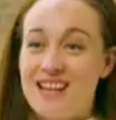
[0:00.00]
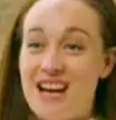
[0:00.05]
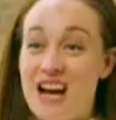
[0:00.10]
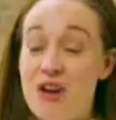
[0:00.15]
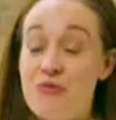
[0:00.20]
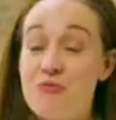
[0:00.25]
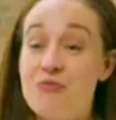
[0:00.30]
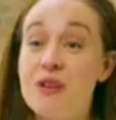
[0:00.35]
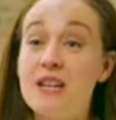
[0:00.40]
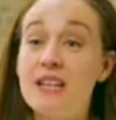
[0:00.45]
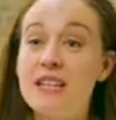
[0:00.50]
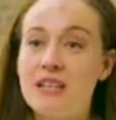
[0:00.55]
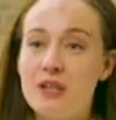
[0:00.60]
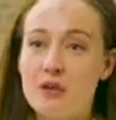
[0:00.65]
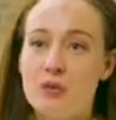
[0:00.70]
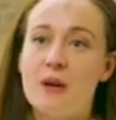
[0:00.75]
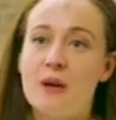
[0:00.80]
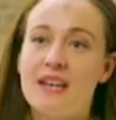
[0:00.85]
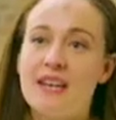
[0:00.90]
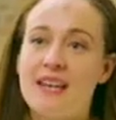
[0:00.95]
A really
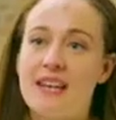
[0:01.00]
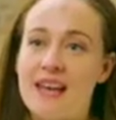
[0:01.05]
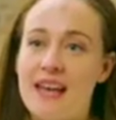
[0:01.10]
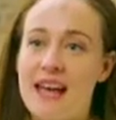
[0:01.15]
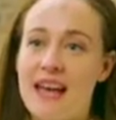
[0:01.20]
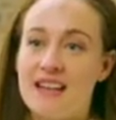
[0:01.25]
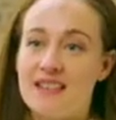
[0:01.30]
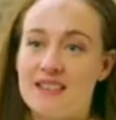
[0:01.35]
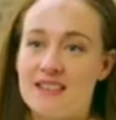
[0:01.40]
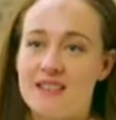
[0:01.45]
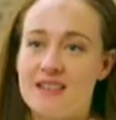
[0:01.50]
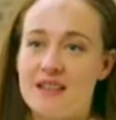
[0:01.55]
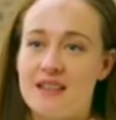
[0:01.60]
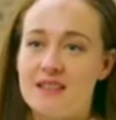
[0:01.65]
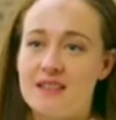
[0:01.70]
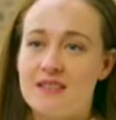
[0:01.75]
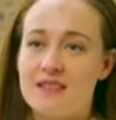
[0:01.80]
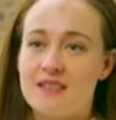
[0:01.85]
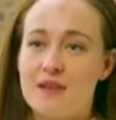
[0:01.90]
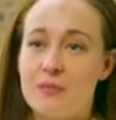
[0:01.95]
quick
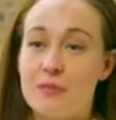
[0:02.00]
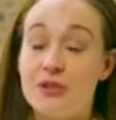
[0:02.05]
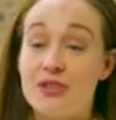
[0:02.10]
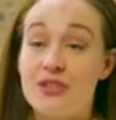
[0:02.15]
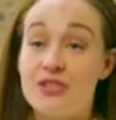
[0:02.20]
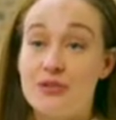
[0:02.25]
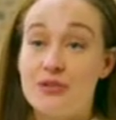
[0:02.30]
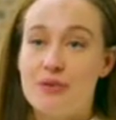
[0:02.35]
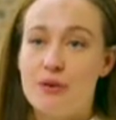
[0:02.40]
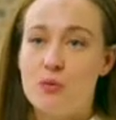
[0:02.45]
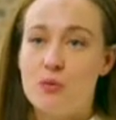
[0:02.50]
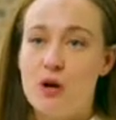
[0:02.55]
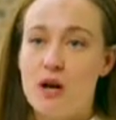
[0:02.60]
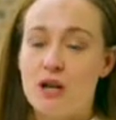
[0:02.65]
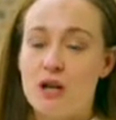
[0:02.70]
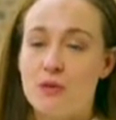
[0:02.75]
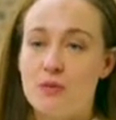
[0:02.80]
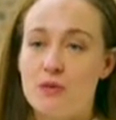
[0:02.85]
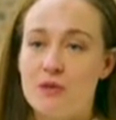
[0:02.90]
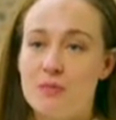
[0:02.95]
exercise that someone could do at
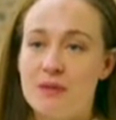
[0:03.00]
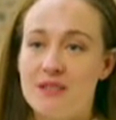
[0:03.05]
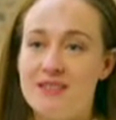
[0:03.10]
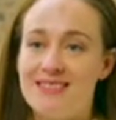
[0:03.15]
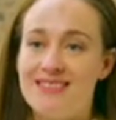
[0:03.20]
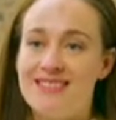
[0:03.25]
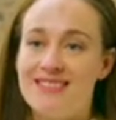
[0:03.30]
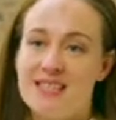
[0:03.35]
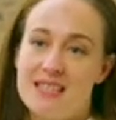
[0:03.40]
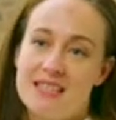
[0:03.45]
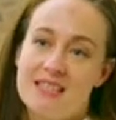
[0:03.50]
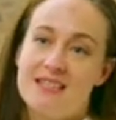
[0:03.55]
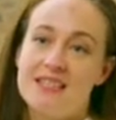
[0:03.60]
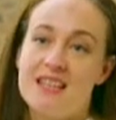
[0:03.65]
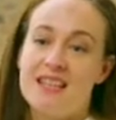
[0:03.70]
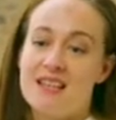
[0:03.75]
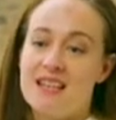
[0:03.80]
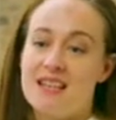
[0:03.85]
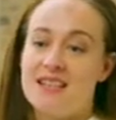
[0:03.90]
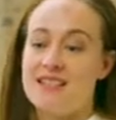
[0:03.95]
work would be to sit
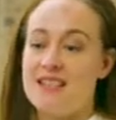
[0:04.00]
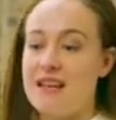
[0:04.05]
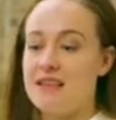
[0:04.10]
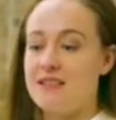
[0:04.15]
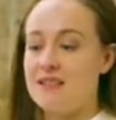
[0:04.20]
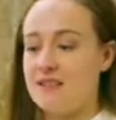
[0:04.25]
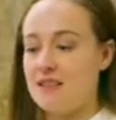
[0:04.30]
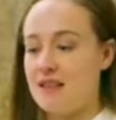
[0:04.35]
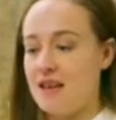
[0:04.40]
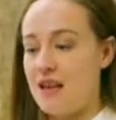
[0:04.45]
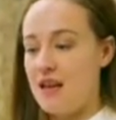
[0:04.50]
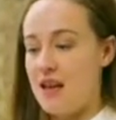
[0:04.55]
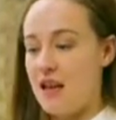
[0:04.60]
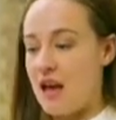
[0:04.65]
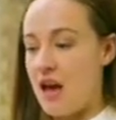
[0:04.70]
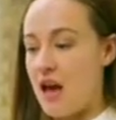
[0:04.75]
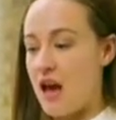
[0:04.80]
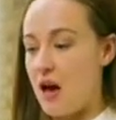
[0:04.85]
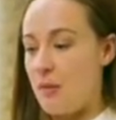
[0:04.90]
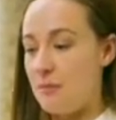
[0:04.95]
at their desk,
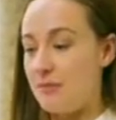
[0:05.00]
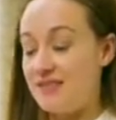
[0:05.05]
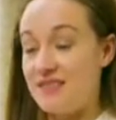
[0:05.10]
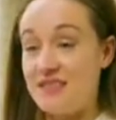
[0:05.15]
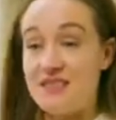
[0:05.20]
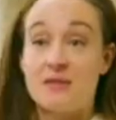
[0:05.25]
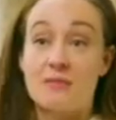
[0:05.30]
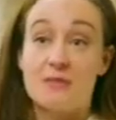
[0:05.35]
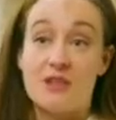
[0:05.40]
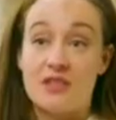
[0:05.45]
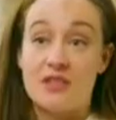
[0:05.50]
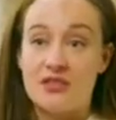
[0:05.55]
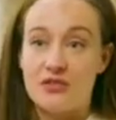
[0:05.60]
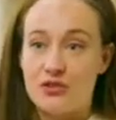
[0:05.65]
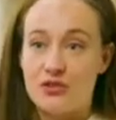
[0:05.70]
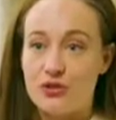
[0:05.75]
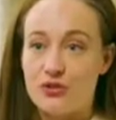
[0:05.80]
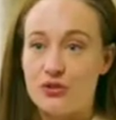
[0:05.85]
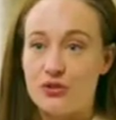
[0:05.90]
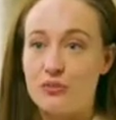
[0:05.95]
sit up nice
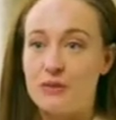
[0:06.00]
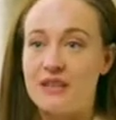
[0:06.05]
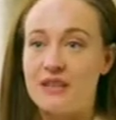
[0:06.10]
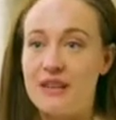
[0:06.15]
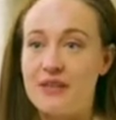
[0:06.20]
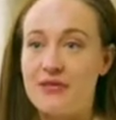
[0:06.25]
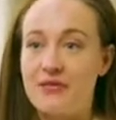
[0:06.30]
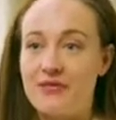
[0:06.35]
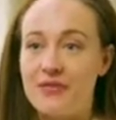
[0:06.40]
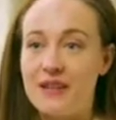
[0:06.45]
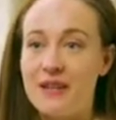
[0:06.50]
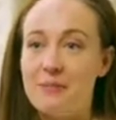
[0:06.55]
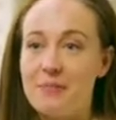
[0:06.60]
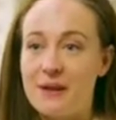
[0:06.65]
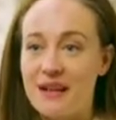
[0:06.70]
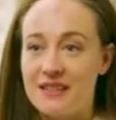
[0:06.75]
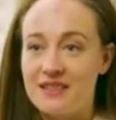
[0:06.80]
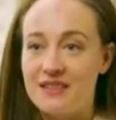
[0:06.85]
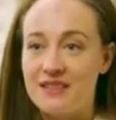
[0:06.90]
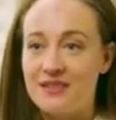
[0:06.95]
and tall with their feet
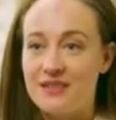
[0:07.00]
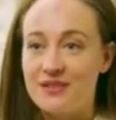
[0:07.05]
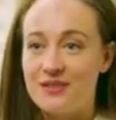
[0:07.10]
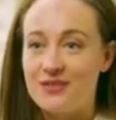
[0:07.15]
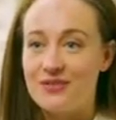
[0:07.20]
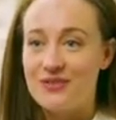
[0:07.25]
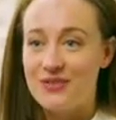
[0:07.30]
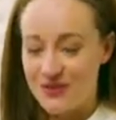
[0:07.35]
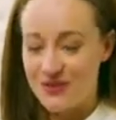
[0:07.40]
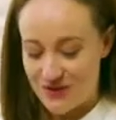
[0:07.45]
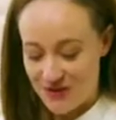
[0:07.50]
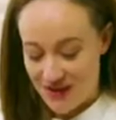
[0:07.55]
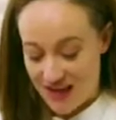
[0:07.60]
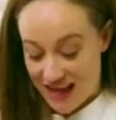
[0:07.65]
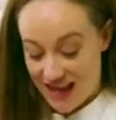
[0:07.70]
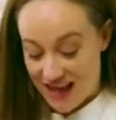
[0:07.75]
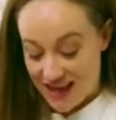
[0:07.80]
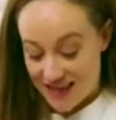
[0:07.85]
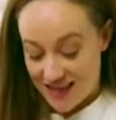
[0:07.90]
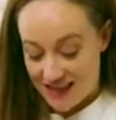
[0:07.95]
planted on the floor,
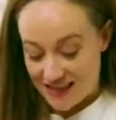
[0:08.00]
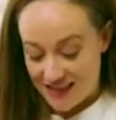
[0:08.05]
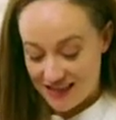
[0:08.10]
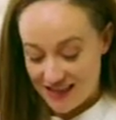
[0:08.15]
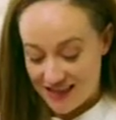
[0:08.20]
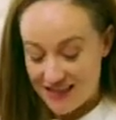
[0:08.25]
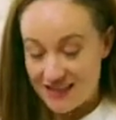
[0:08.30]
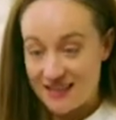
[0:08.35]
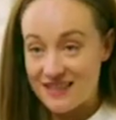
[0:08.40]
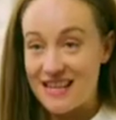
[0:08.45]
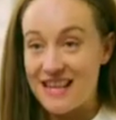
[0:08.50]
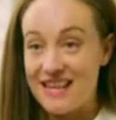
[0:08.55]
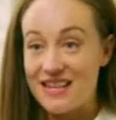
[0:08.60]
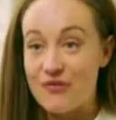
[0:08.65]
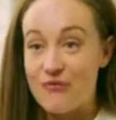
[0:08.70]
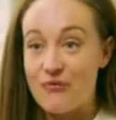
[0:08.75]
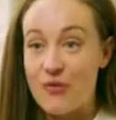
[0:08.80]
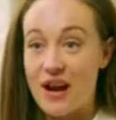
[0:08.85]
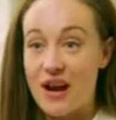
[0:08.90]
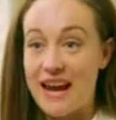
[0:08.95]
their knees
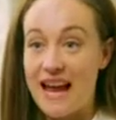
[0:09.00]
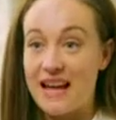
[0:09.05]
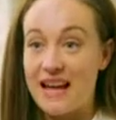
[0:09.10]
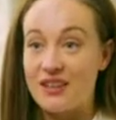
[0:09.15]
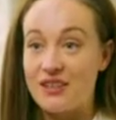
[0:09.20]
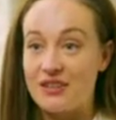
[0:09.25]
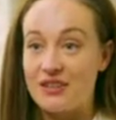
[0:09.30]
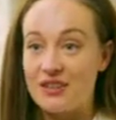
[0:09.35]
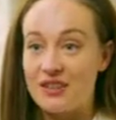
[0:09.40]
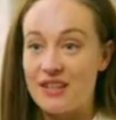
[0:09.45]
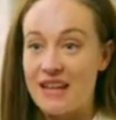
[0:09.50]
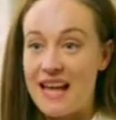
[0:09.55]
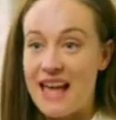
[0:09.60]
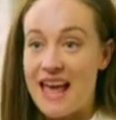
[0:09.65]
in a right angle,